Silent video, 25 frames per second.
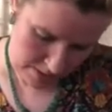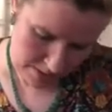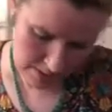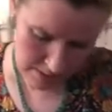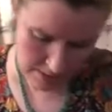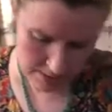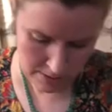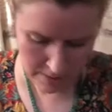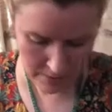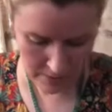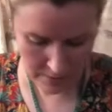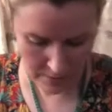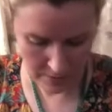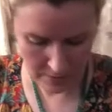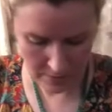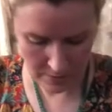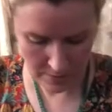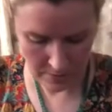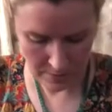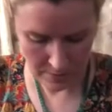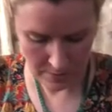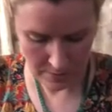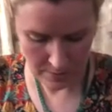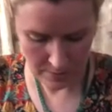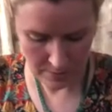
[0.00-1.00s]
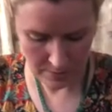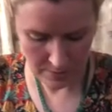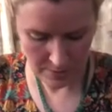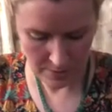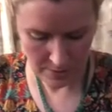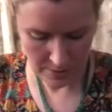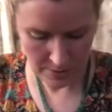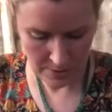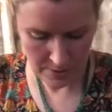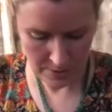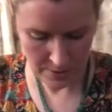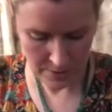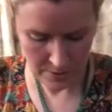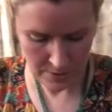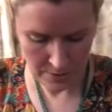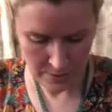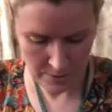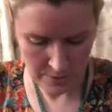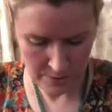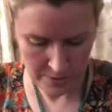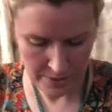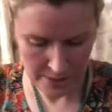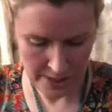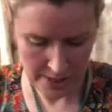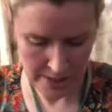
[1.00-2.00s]
you put the
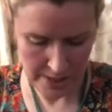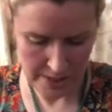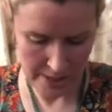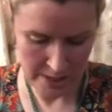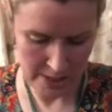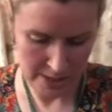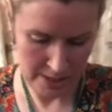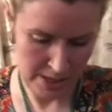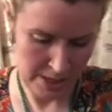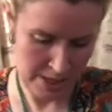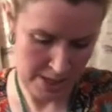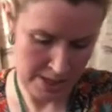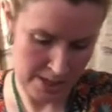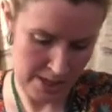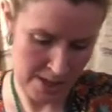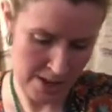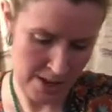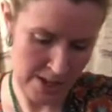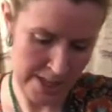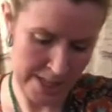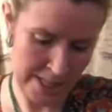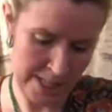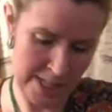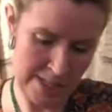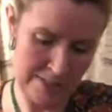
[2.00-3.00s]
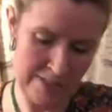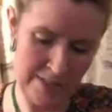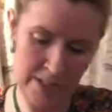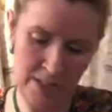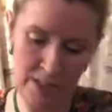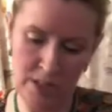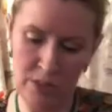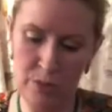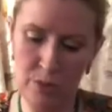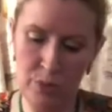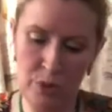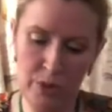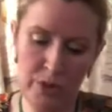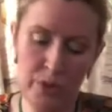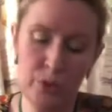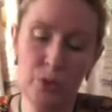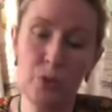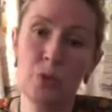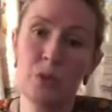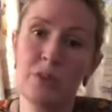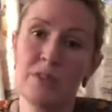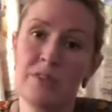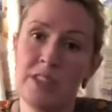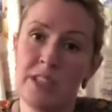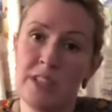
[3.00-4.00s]
hole in. Now the idea is you want
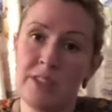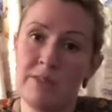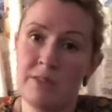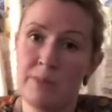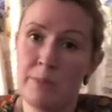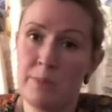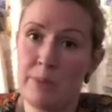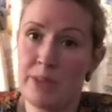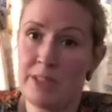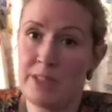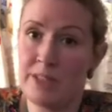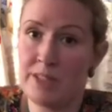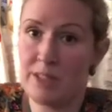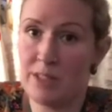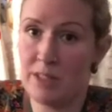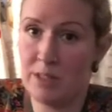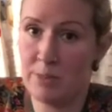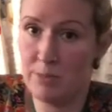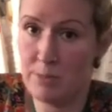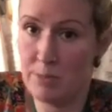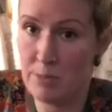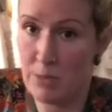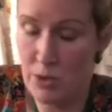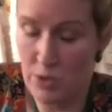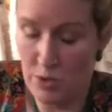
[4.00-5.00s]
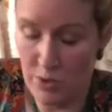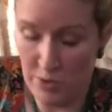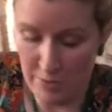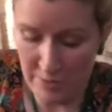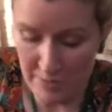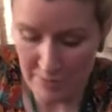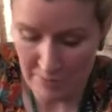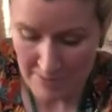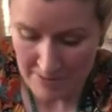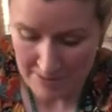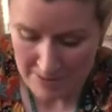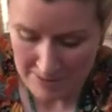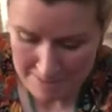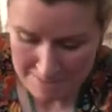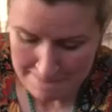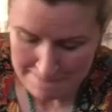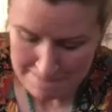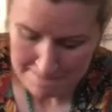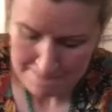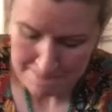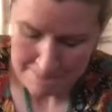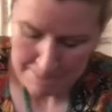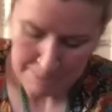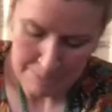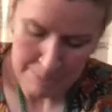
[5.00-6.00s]
all of the different bits to move.
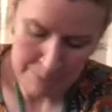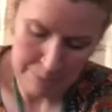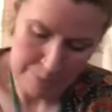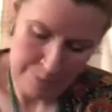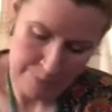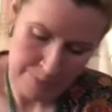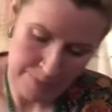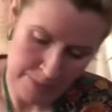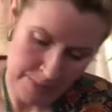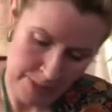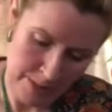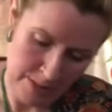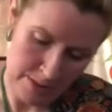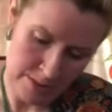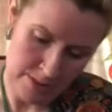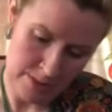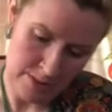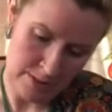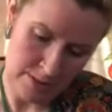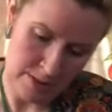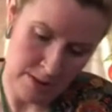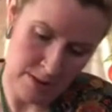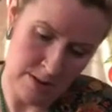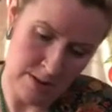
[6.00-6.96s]
So